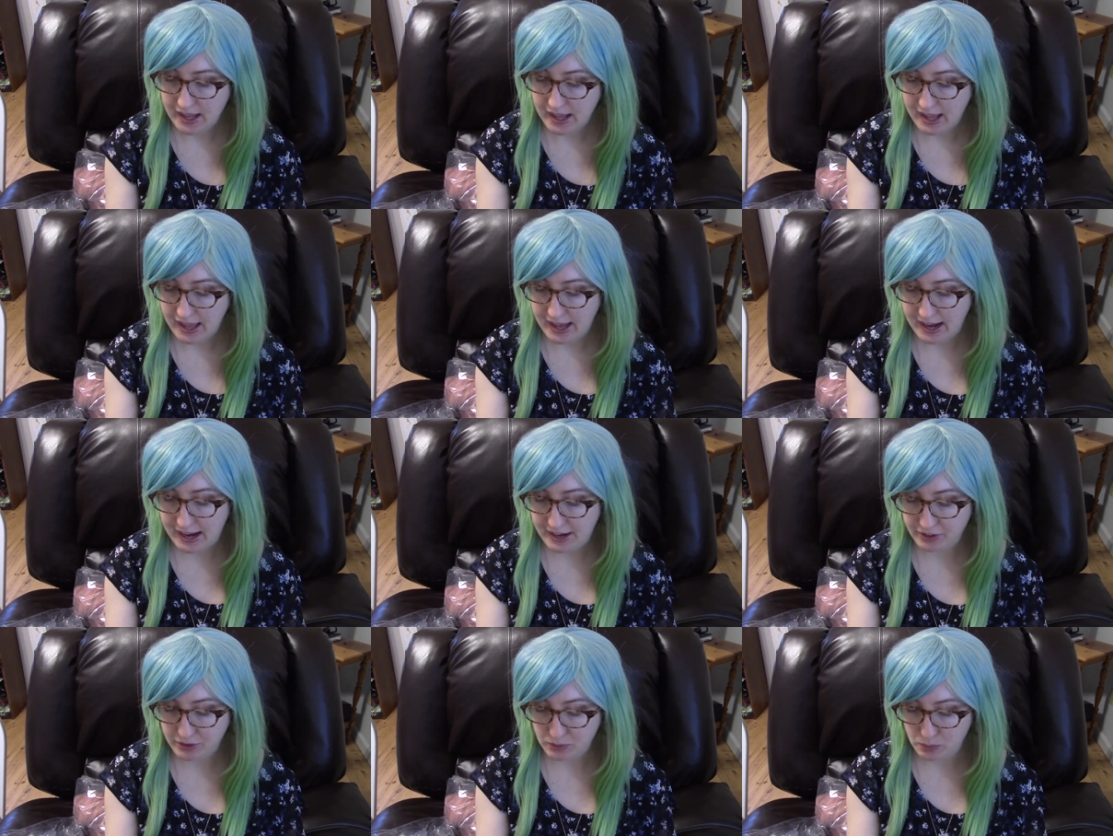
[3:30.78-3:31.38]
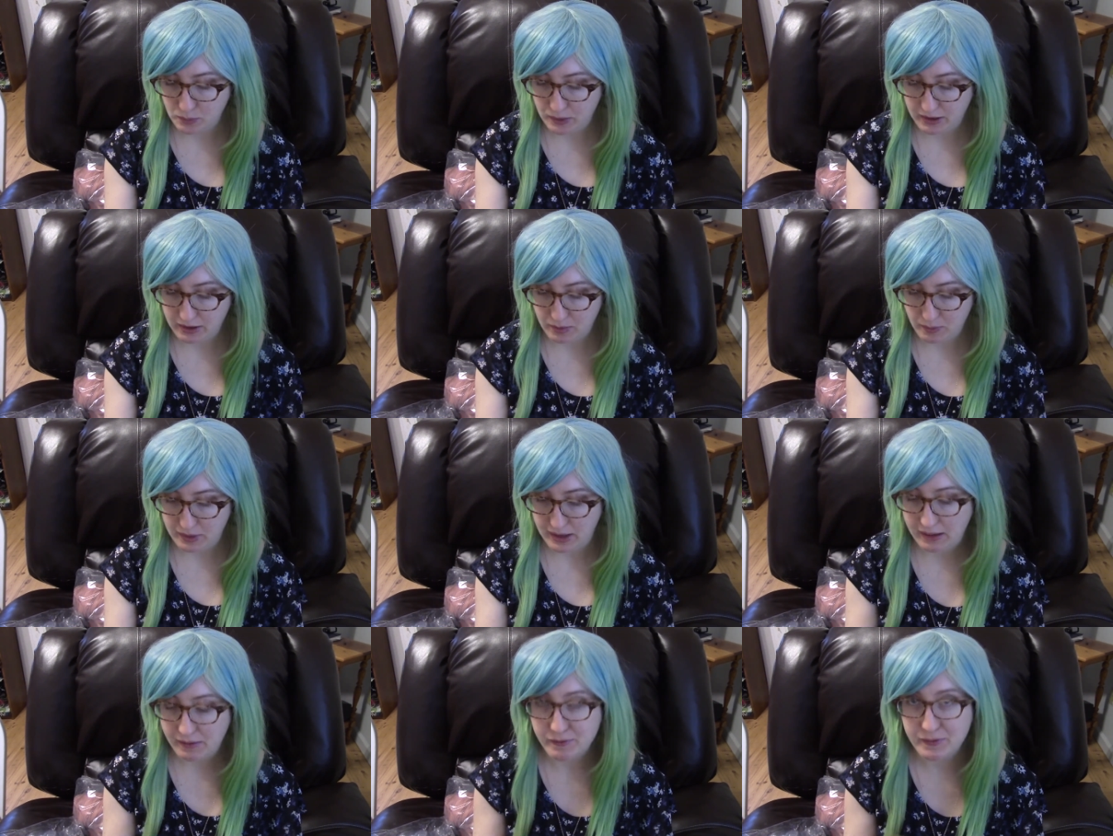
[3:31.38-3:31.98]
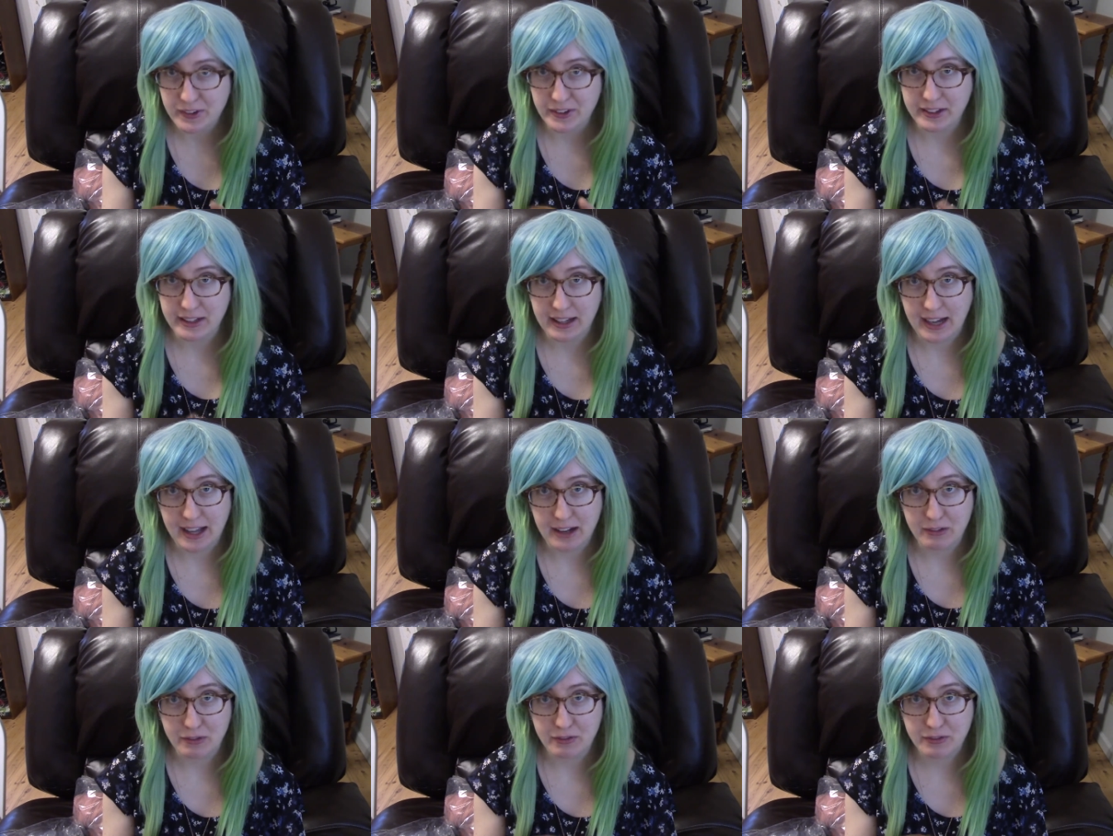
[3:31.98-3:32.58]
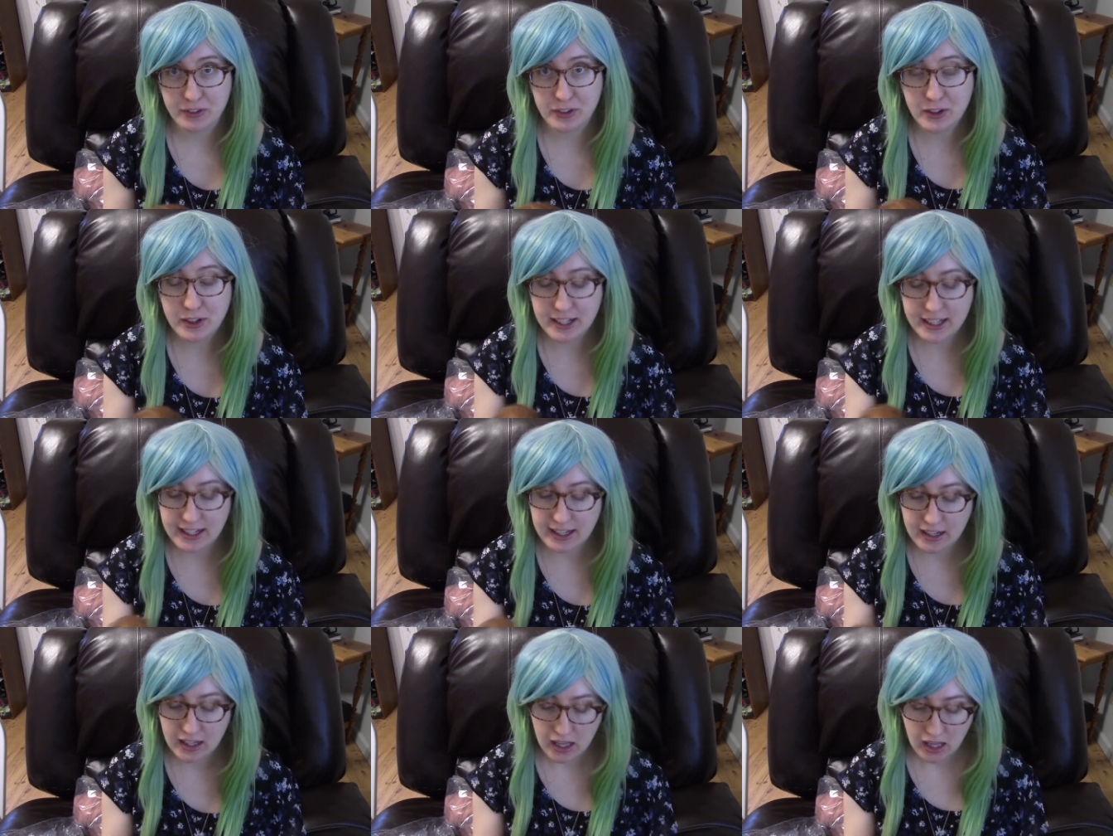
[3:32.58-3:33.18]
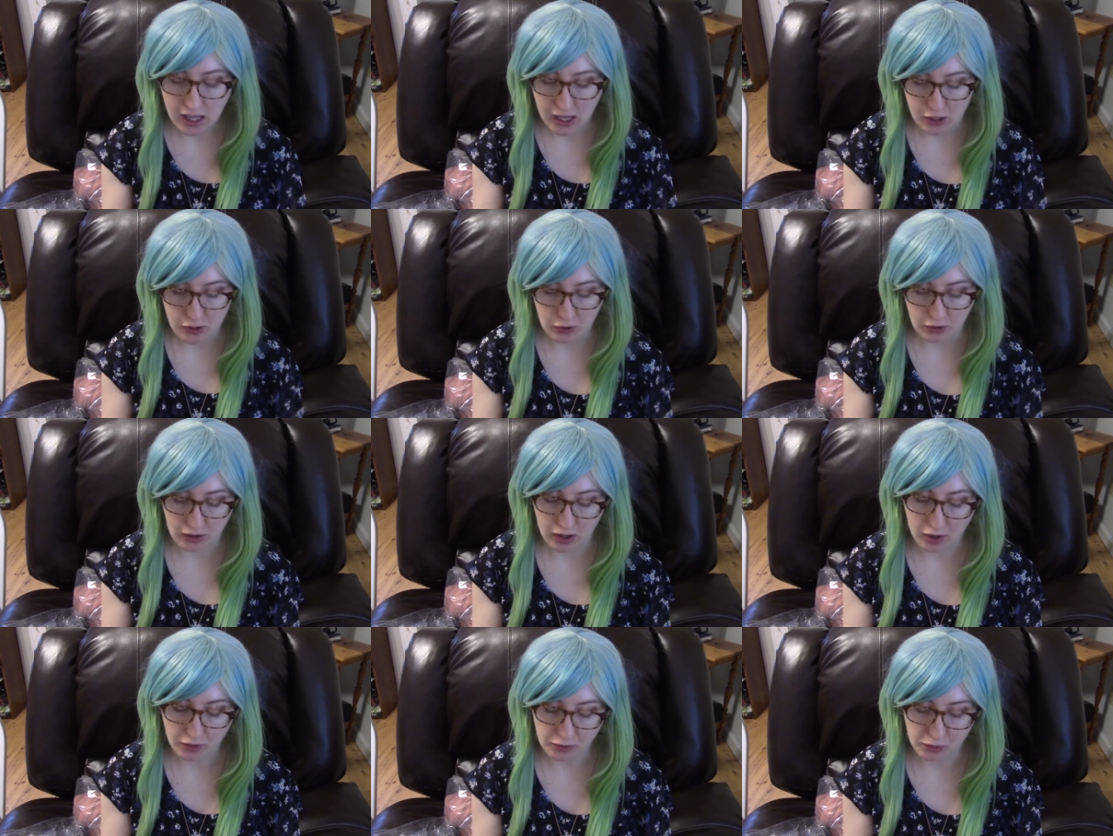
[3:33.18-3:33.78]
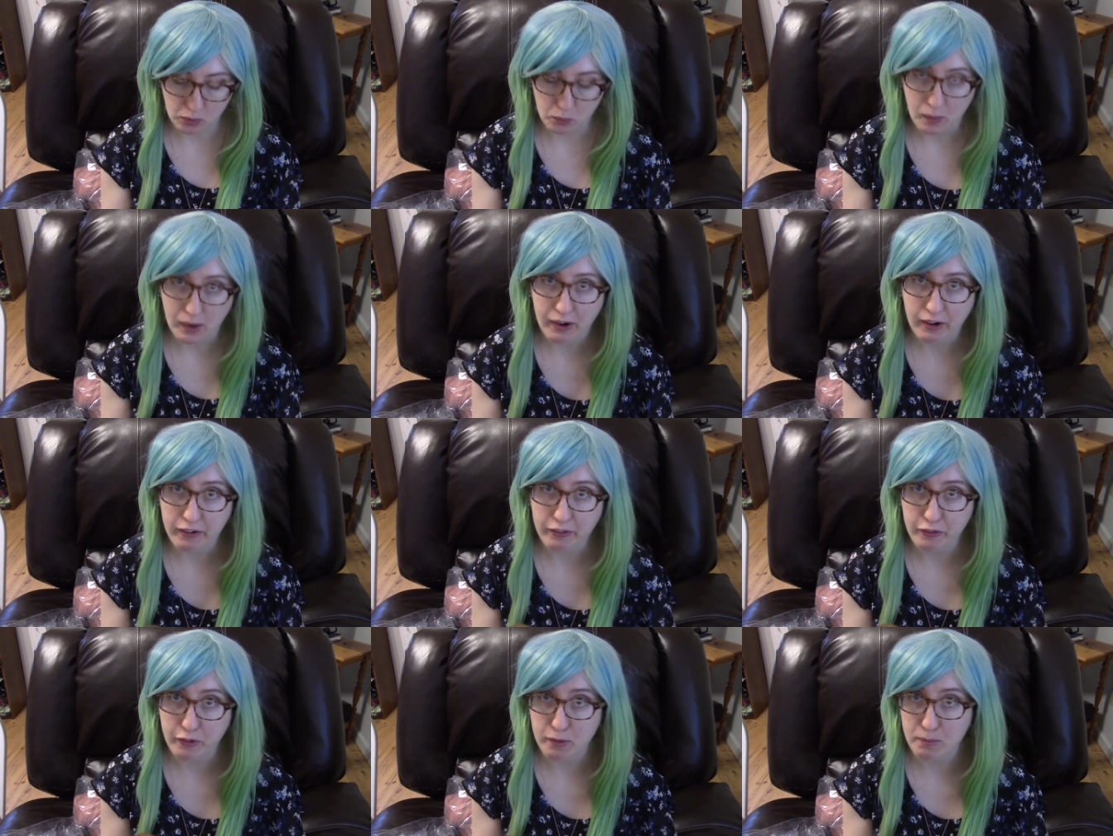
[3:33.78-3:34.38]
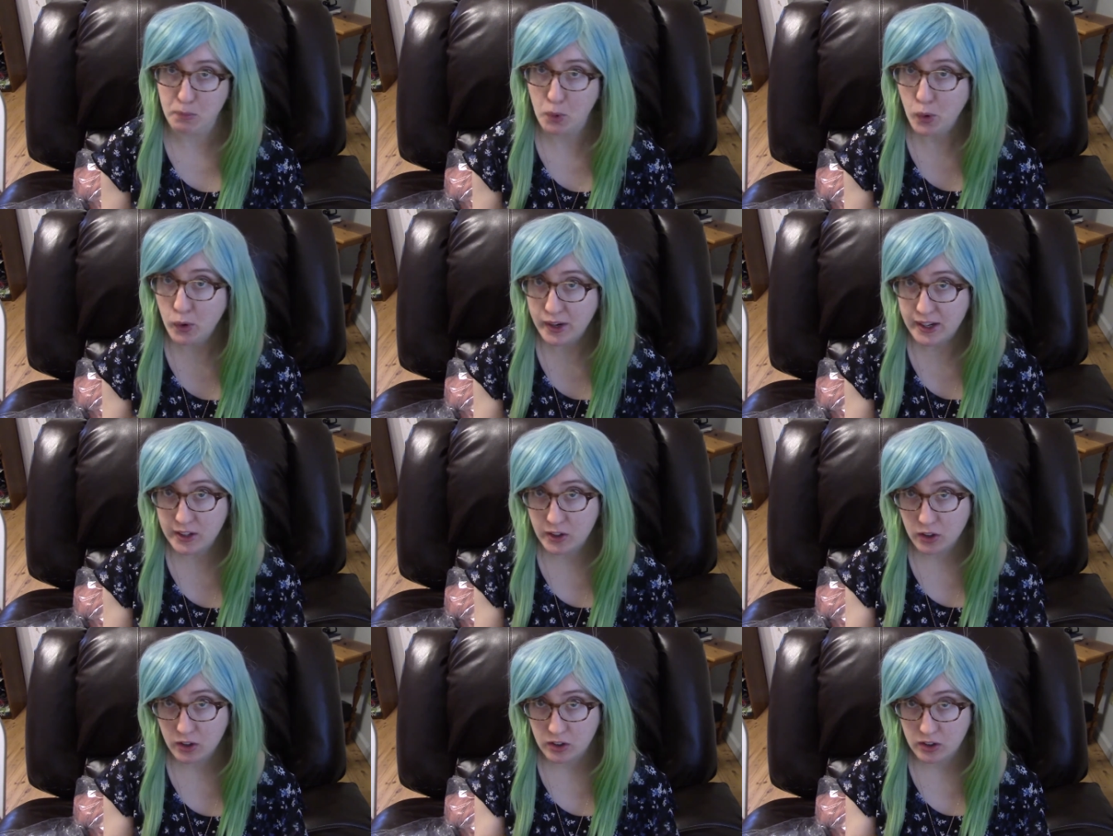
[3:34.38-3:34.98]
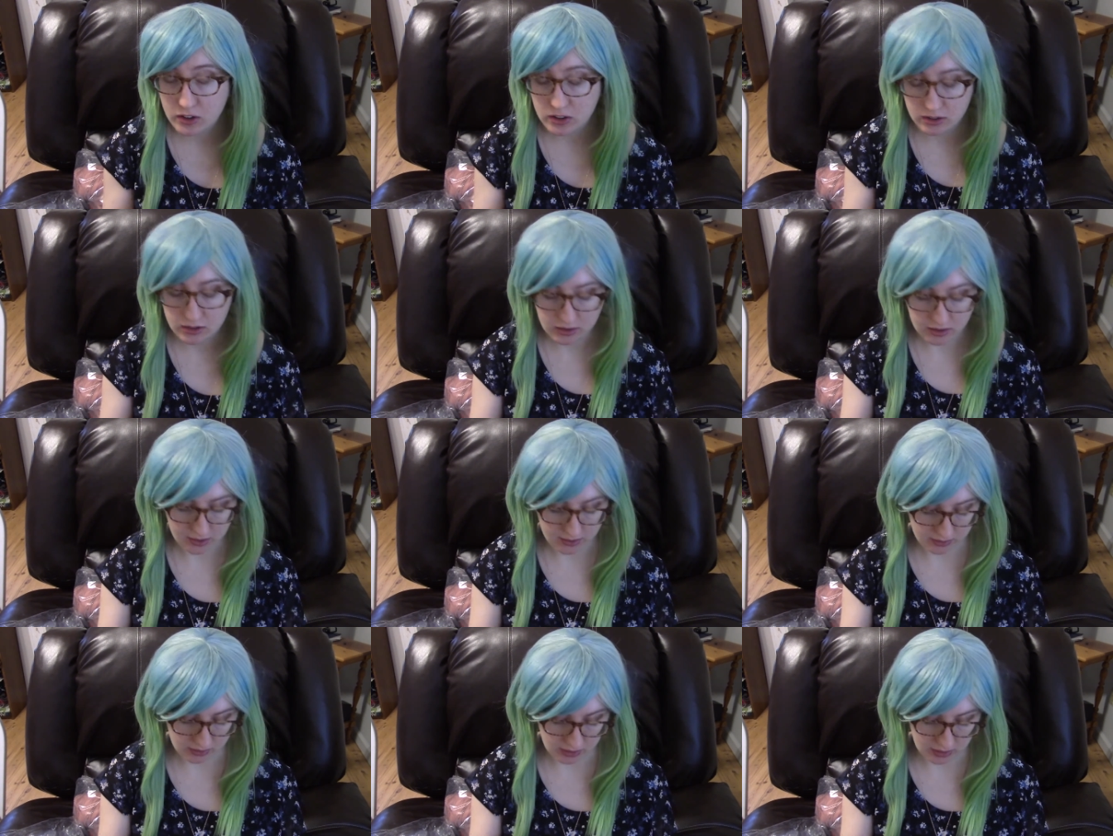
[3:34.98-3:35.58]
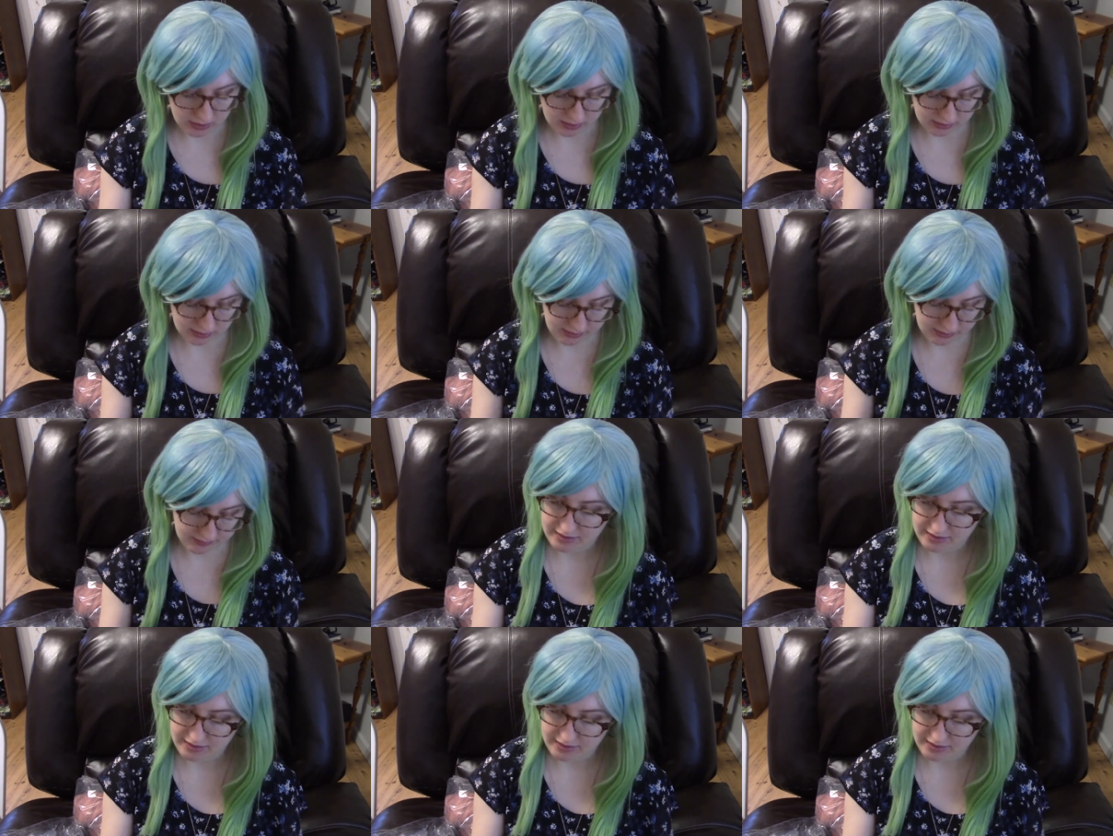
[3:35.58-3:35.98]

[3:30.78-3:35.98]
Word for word: And I just wear it when I'm feeling kind of flirty. You could also wear it for a Maury girl look.